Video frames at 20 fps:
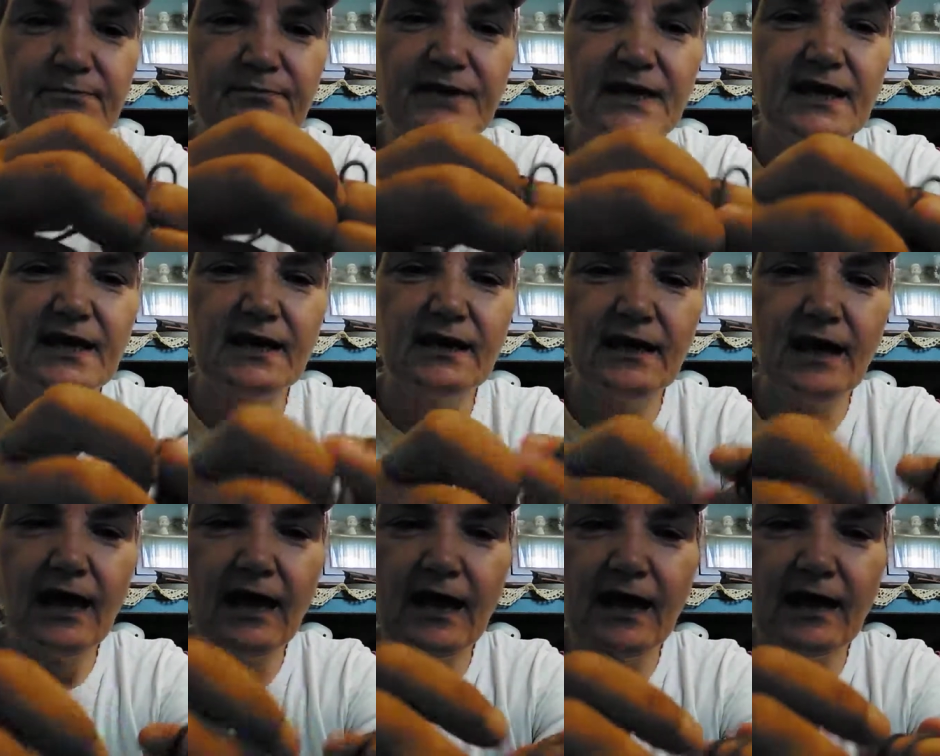a big,
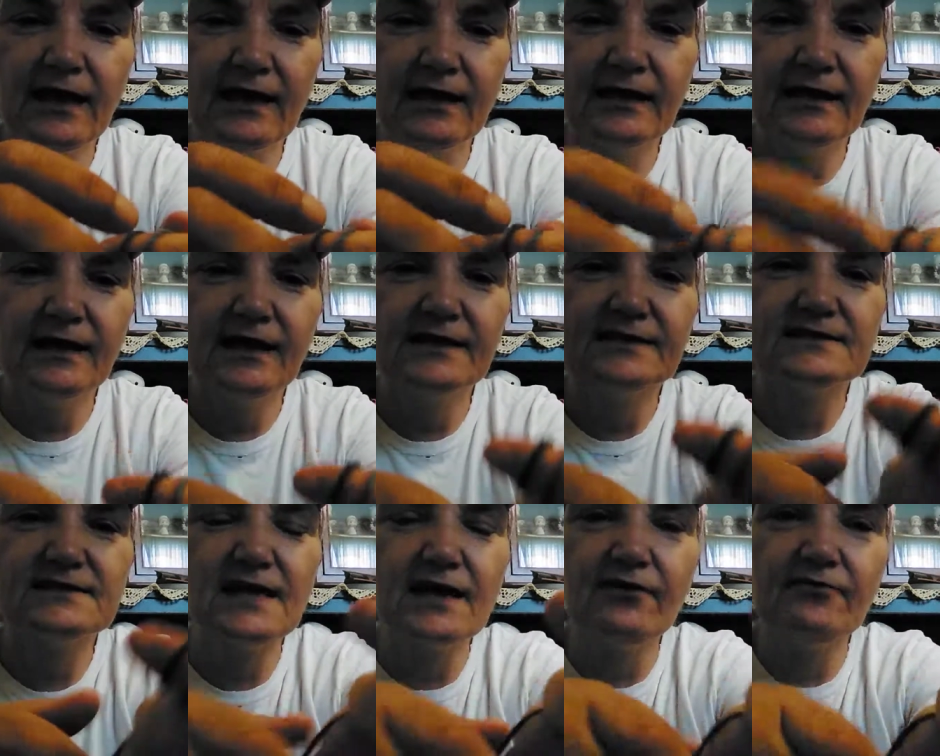
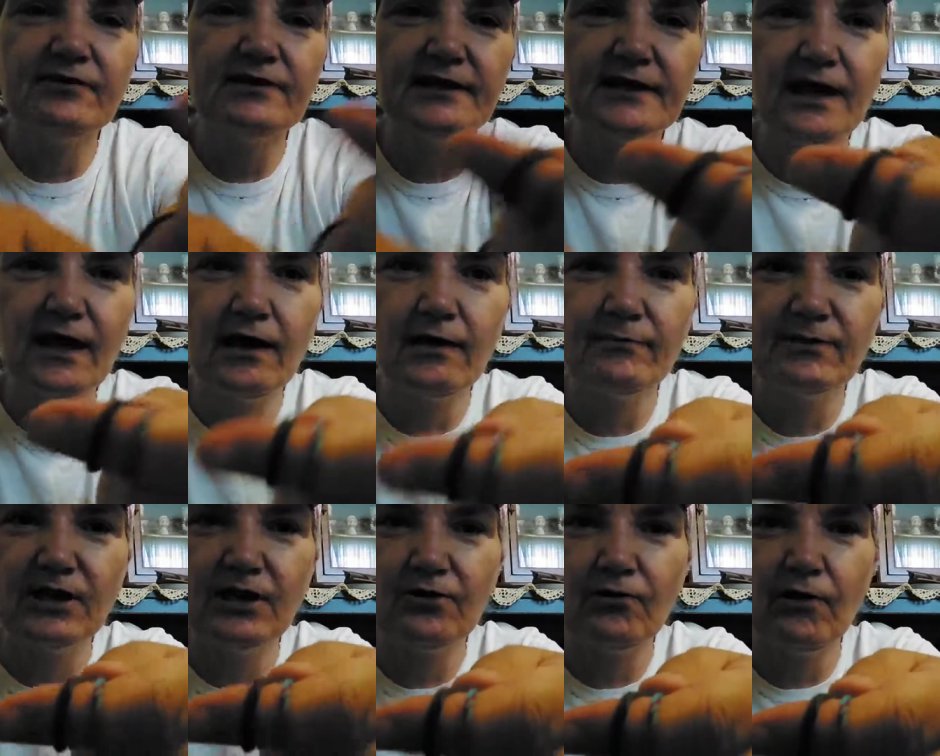it's not really
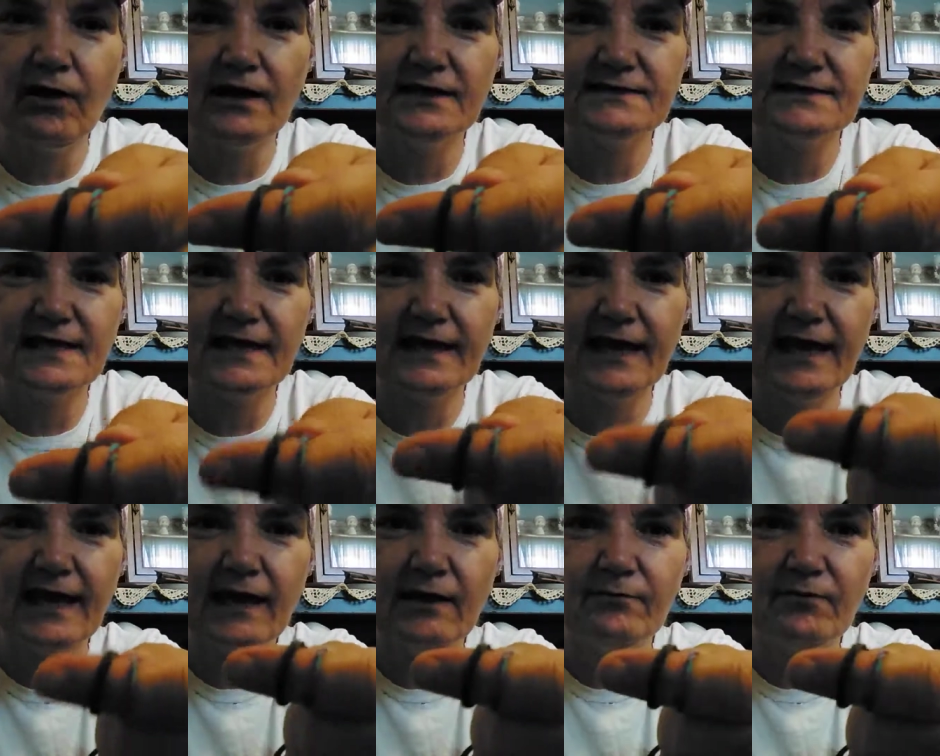coming across on
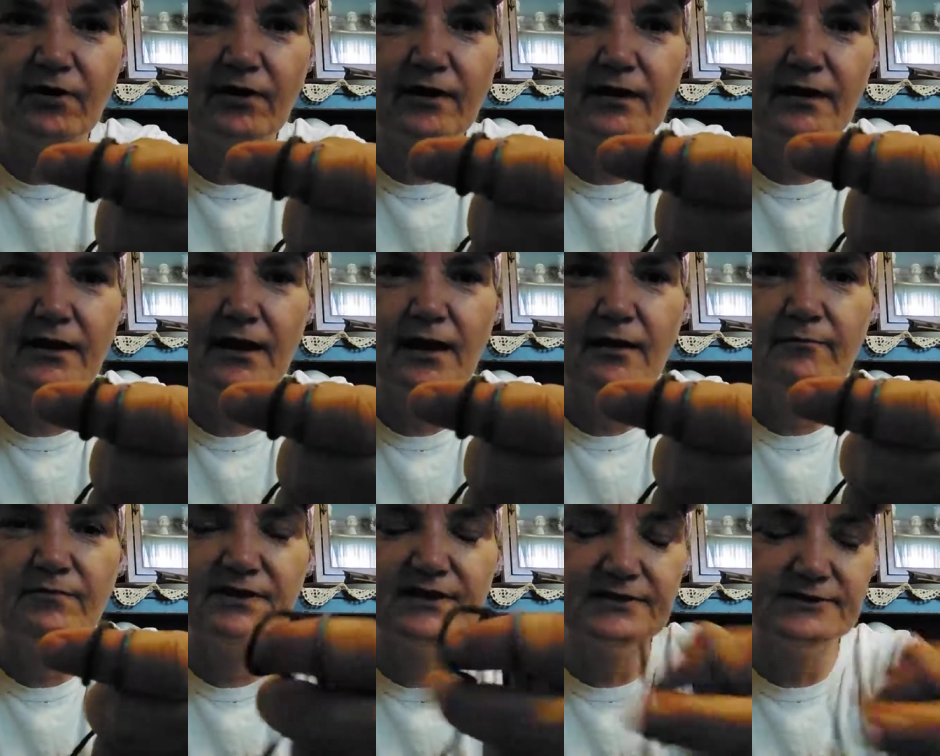camera,
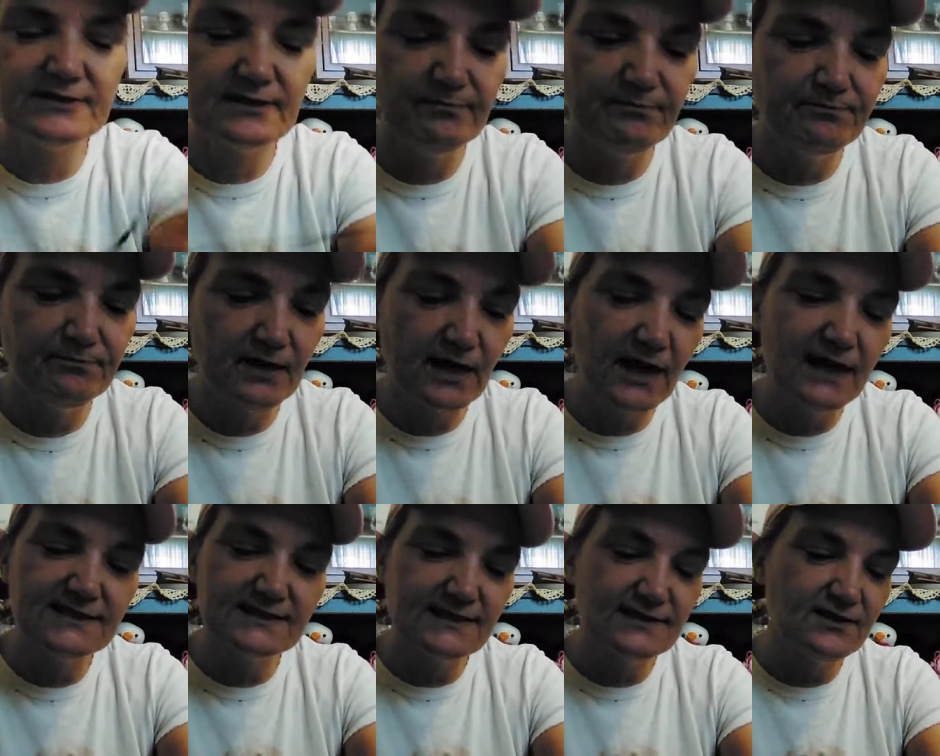but there's a,
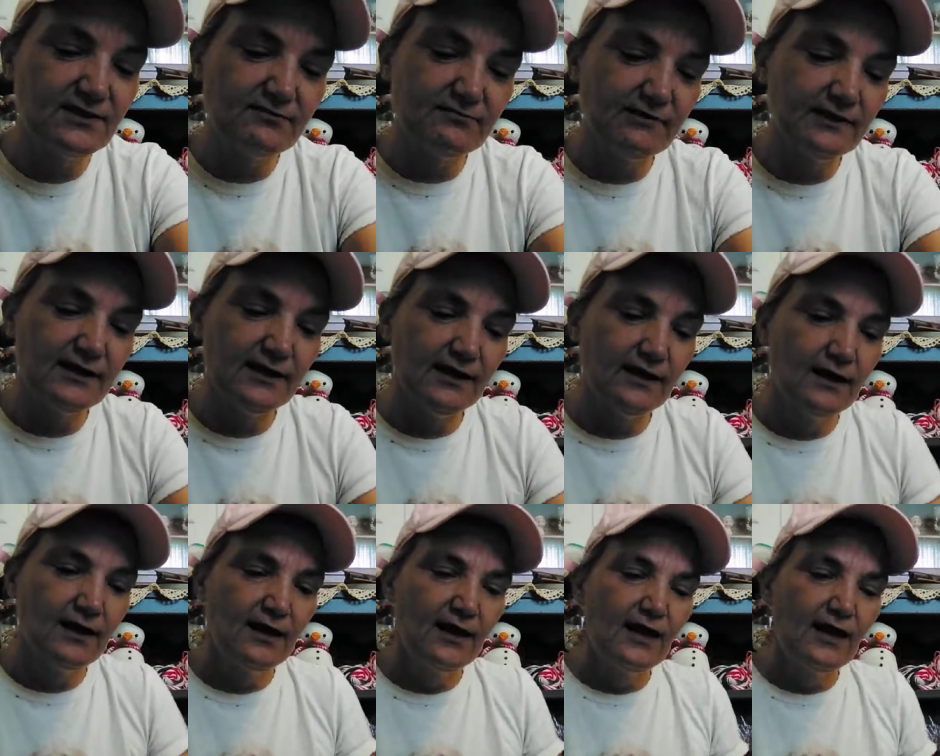it's a three.